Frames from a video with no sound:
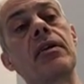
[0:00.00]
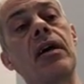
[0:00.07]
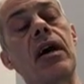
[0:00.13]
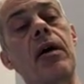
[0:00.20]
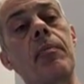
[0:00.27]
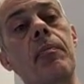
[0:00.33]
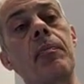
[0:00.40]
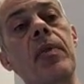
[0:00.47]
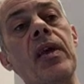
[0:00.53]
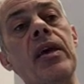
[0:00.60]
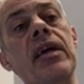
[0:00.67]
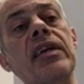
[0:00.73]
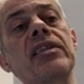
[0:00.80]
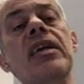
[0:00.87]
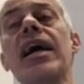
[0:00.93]
Um,
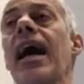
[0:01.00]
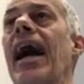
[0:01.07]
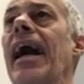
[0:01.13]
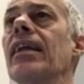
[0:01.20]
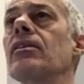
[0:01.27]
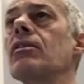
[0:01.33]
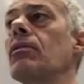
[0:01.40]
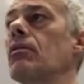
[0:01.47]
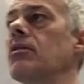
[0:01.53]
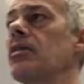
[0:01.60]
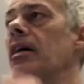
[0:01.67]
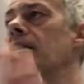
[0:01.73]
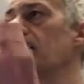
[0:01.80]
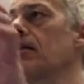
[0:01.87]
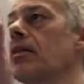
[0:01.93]
it's like a handle, it's
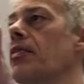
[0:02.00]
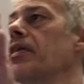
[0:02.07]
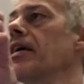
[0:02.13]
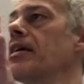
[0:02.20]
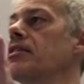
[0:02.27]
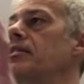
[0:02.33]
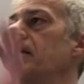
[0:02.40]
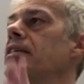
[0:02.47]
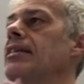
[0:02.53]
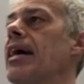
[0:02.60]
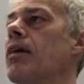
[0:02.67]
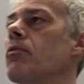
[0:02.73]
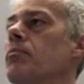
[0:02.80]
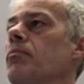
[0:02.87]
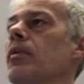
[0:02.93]
like a little thing that sticks
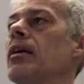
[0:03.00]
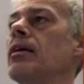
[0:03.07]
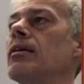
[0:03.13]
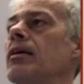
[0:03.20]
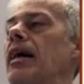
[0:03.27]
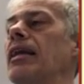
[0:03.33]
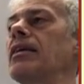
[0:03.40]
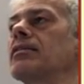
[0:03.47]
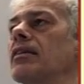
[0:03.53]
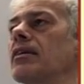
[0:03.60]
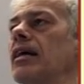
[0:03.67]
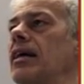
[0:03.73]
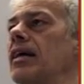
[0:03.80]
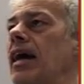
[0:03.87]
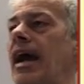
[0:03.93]
out, and it's
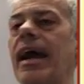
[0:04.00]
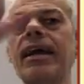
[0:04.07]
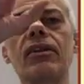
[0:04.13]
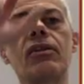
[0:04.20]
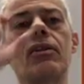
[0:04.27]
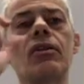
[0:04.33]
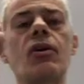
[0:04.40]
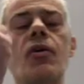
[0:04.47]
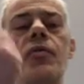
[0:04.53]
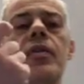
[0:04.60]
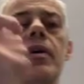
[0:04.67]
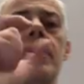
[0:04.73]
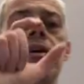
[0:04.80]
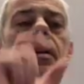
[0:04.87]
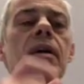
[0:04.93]
like a handle on
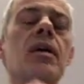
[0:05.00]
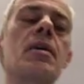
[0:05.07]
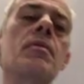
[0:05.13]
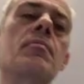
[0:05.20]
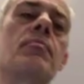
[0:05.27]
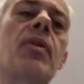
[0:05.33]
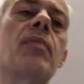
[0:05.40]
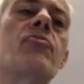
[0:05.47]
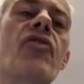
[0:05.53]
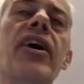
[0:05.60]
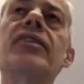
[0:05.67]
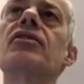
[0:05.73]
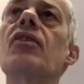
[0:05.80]
the polymerase.